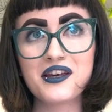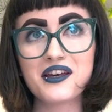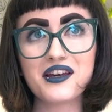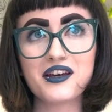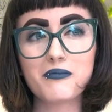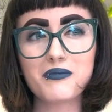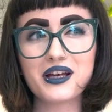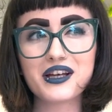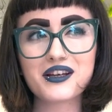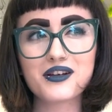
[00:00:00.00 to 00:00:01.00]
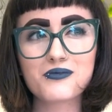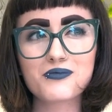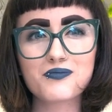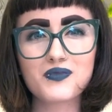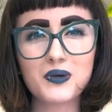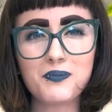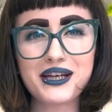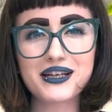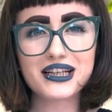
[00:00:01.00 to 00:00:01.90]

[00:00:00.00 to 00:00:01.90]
um, it can make